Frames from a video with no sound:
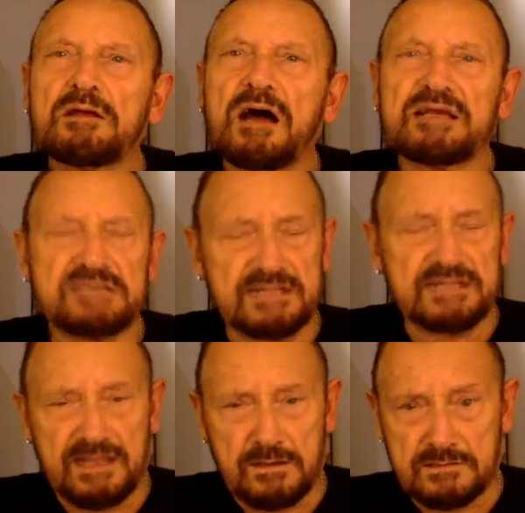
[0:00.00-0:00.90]
I
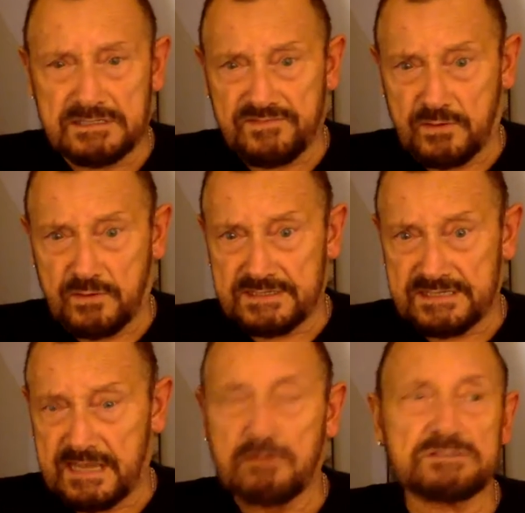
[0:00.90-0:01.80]
suddenly heard this voice
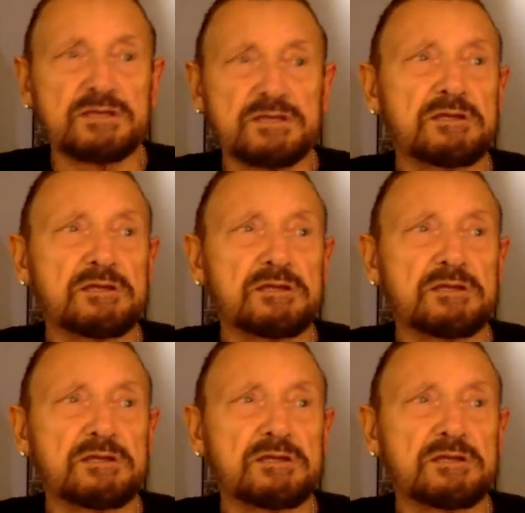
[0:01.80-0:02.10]
saying, because